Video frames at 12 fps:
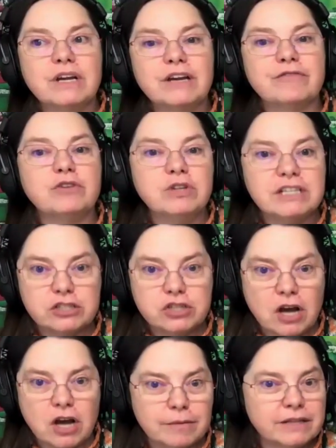If you need to
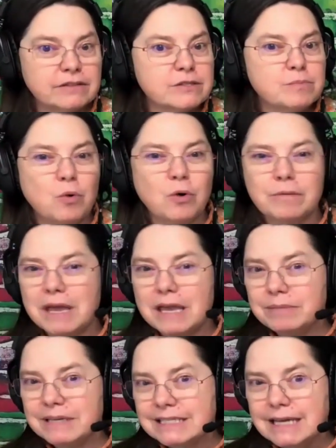talk about this more,
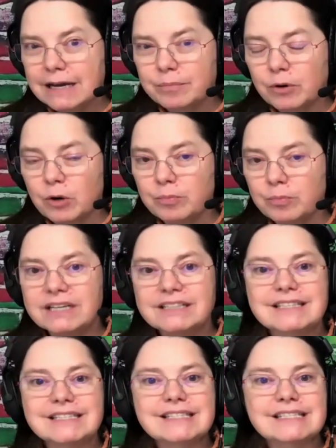maybe it's not appropriate
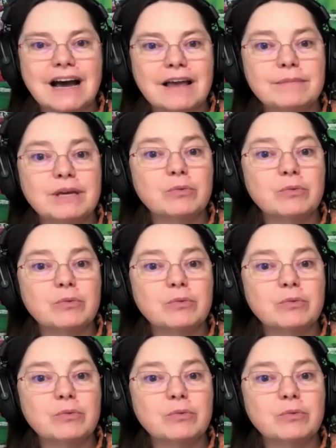at this time.